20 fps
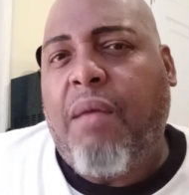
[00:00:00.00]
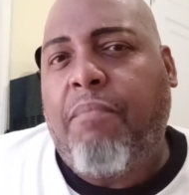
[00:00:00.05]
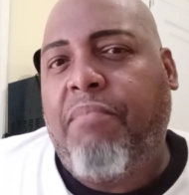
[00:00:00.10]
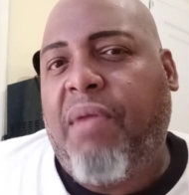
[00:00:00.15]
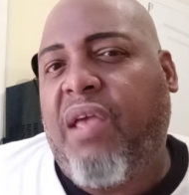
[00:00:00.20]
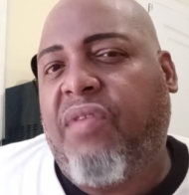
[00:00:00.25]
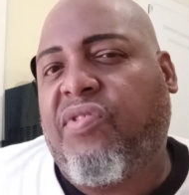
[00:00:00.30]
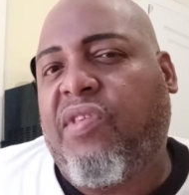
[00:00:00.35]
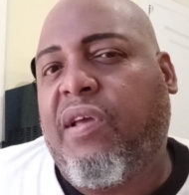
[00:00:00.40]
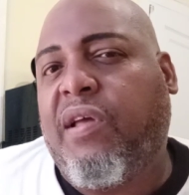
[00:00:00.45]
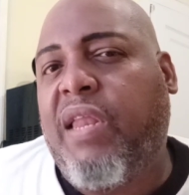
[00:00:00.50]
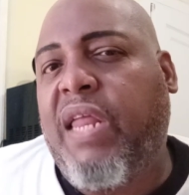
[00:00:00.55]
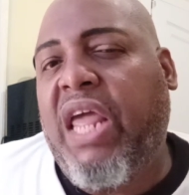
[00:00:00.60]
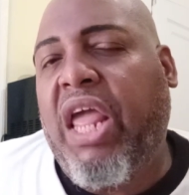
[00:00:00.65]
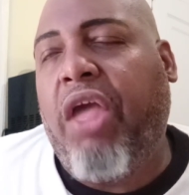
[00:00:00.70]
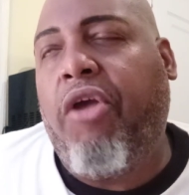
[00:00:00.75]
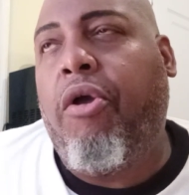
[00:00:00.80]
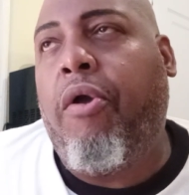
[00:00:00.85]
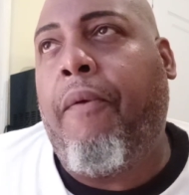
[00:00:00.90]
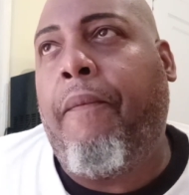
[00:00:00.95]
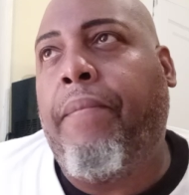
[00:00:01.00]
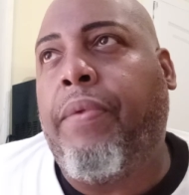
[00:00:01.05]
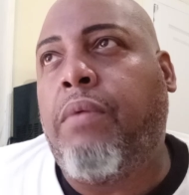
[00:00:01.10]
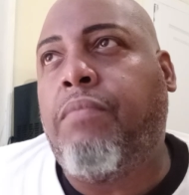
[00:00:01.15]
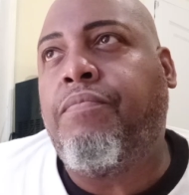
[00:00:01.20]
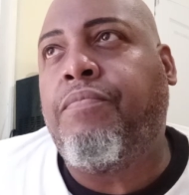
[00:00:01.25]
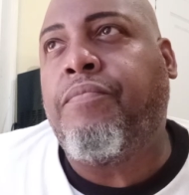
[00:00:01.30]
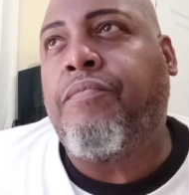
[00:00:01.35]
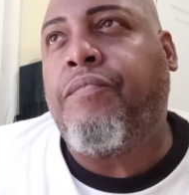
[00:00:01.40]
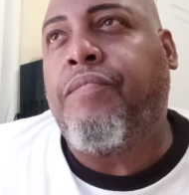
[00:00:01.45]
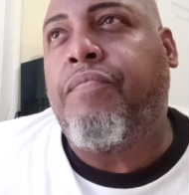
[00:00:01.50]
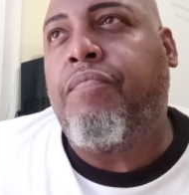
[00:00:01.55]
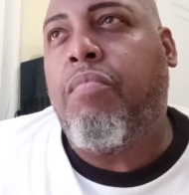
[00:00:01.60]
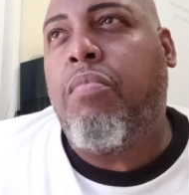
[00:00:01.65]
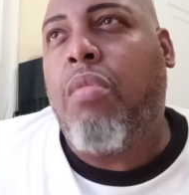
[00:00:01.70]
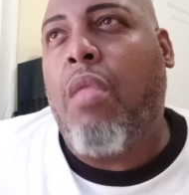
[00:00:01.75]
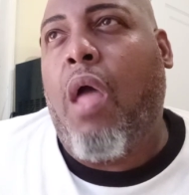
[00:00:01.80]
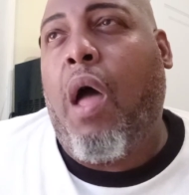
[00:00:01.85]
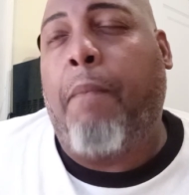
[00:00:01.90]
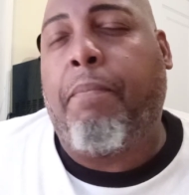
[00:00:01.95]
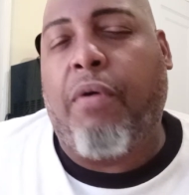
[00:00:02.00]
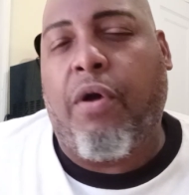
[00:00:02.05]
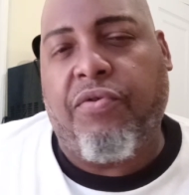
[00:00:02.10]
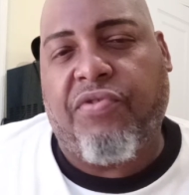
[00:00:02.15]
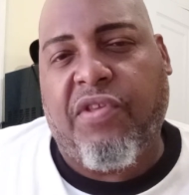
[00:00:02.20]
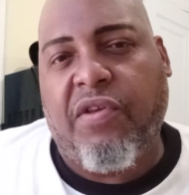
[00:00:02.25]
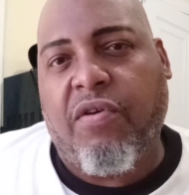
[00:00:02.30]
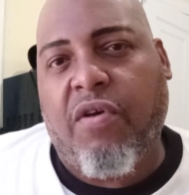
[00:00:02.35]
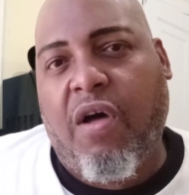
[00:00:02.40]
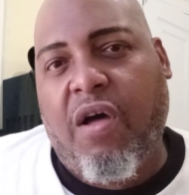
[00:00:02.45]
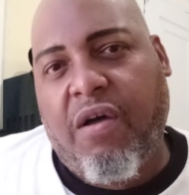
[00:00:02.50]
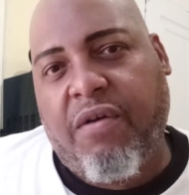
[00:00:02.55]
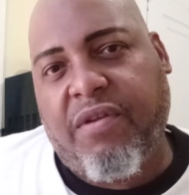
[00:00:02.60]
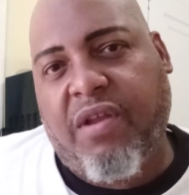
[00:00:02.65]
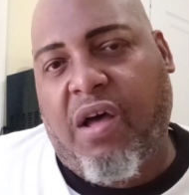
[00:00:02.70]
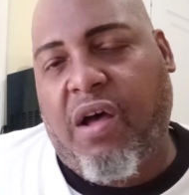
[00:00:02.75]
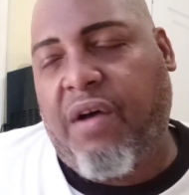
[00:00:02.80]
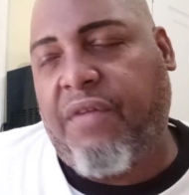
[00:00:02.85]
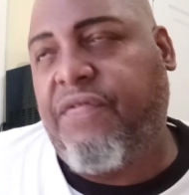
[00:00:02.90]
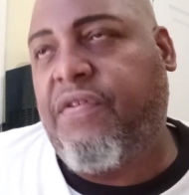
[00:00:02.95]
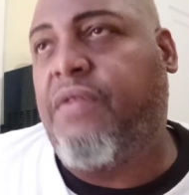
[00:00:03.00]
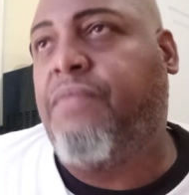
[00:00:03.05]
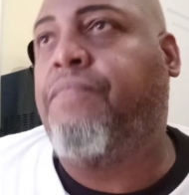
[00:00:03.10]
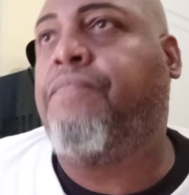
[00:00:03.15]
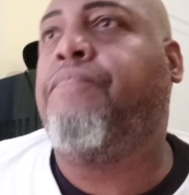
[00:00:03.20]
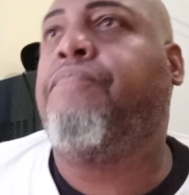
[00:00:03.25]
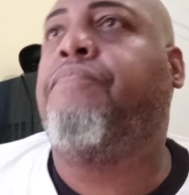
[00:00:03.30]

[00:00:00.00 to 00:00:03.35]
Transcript: Basically, a person called off,